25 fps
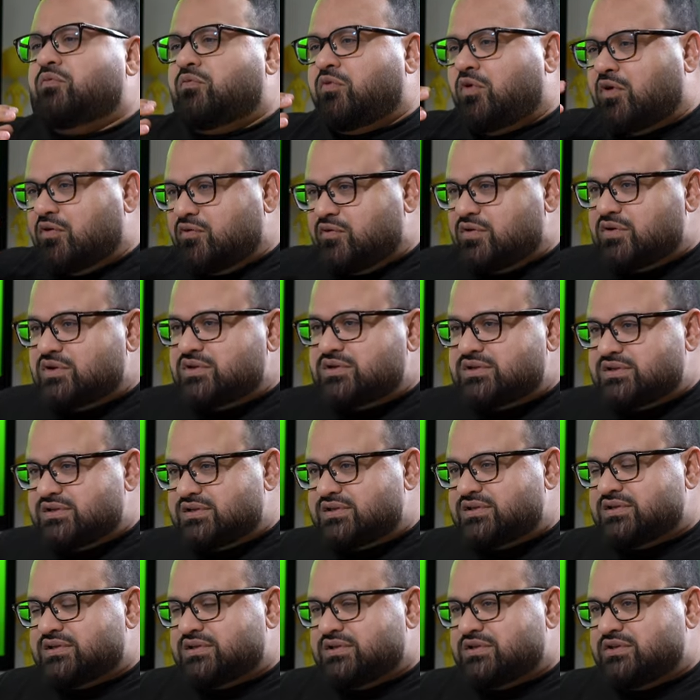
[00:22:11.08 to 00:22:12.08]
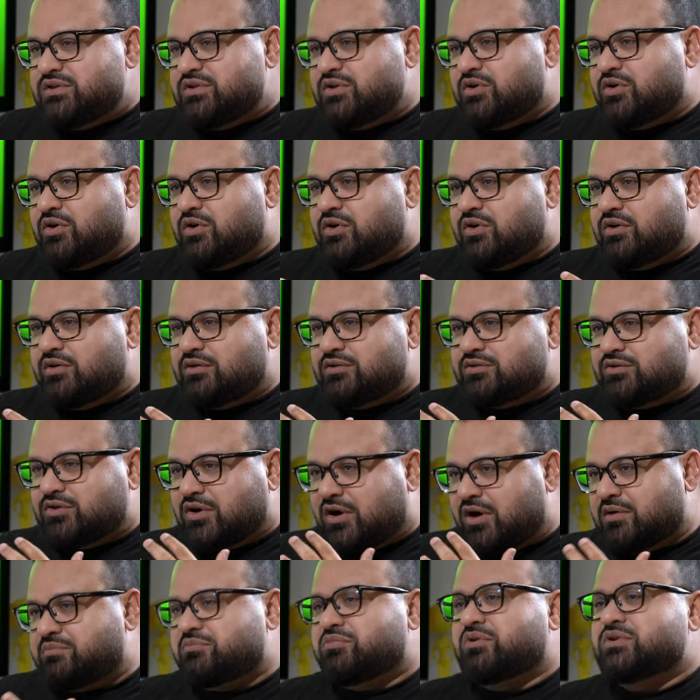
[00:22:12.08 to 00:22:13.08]
what was your
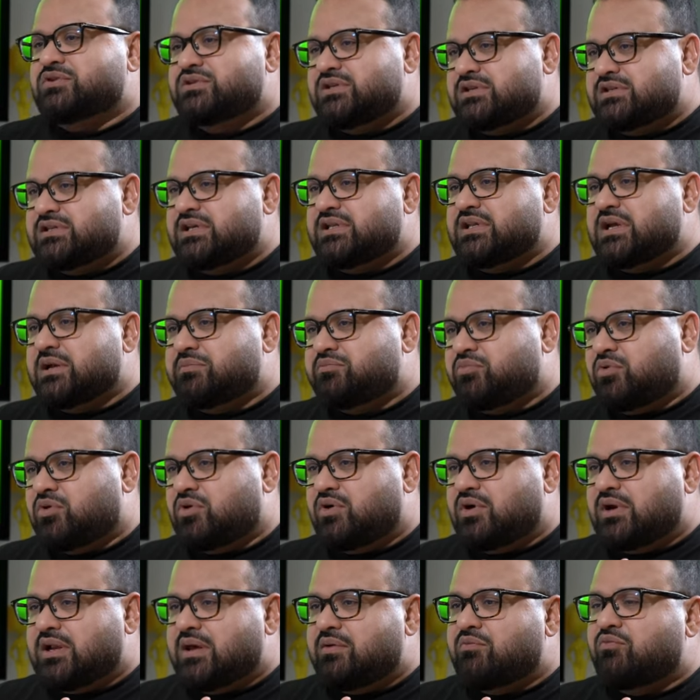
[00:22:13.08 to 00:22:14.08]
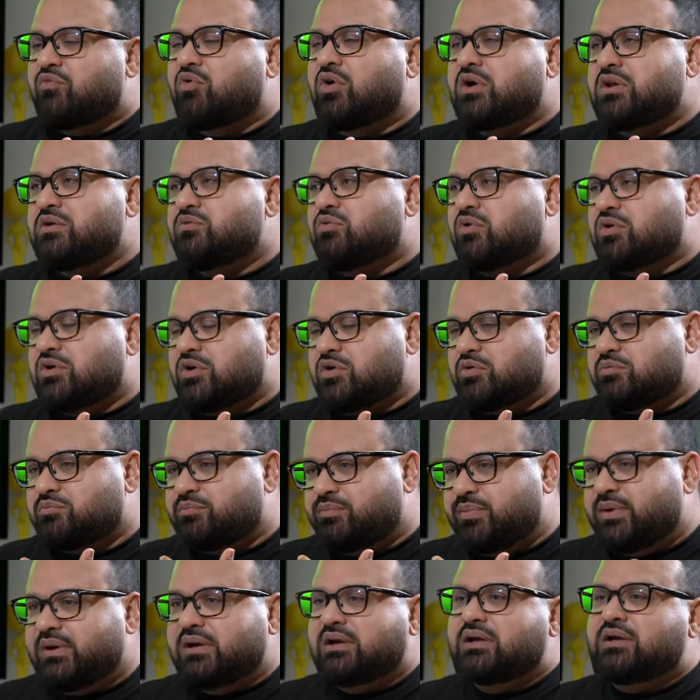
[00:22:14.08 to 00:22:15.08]
thought process at that point in time what do you wanted to
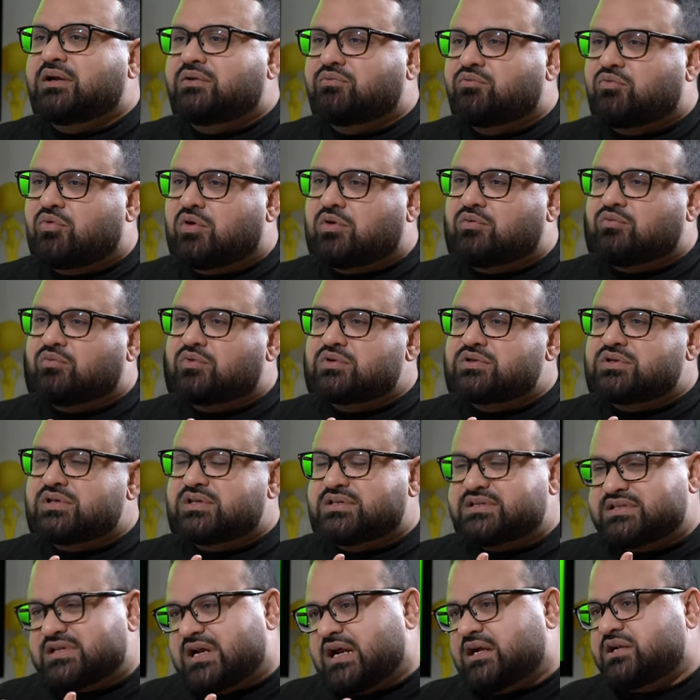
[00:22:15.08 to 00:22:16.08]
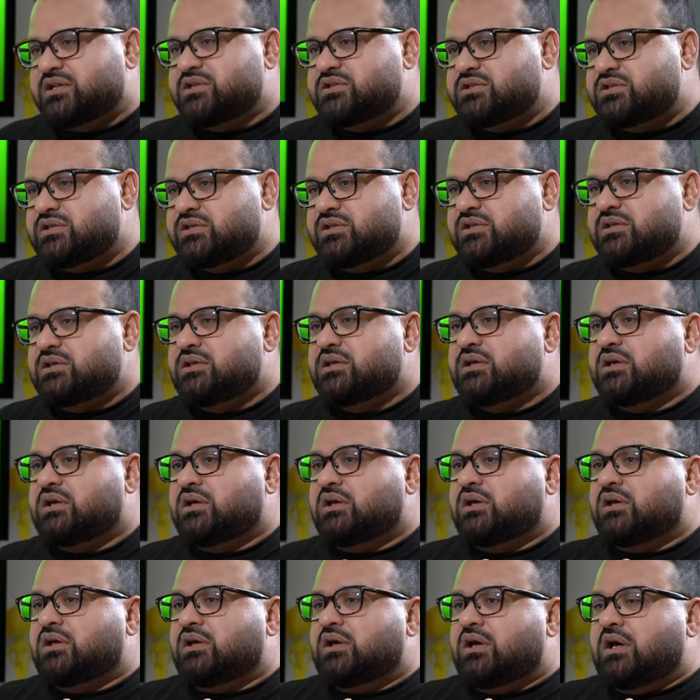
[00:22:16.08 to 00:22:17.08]
build what was the strategy
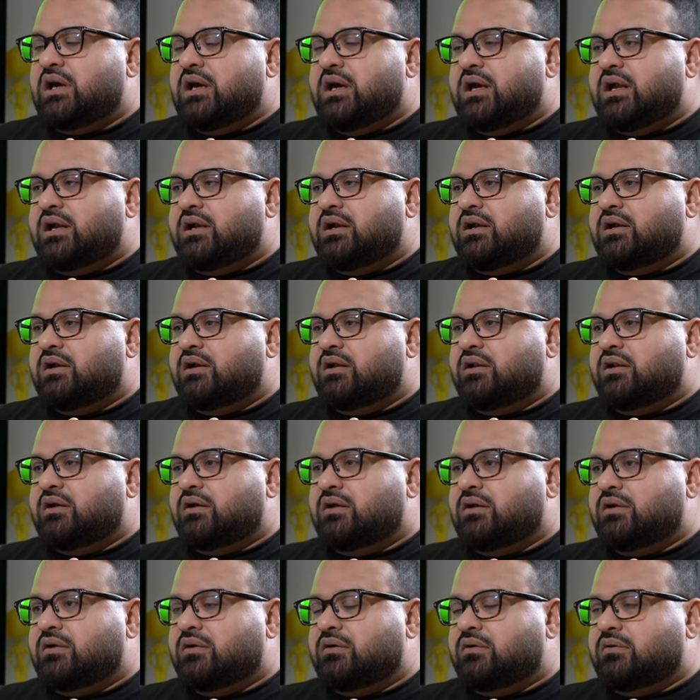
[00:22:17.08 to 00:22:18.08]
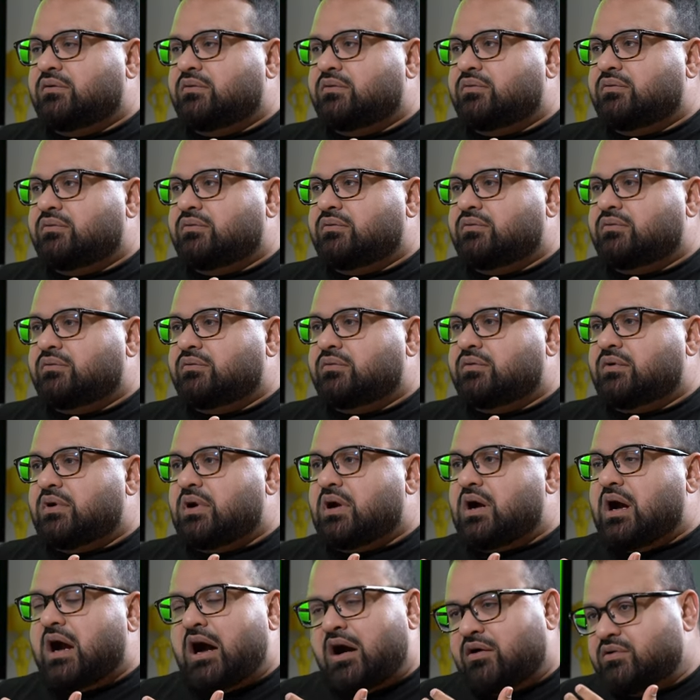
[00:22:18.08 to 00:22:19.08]
and uh,
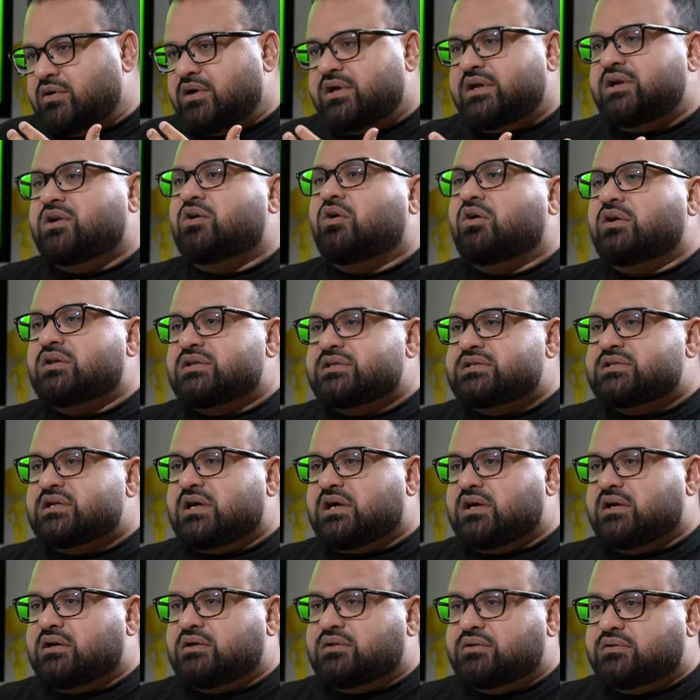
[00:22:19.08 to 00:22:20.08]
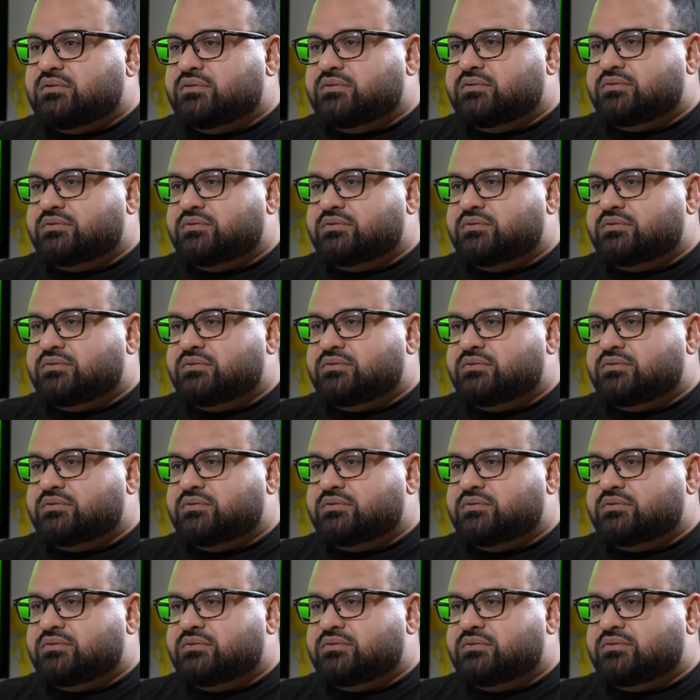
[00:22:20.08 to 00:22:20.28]
how did it all start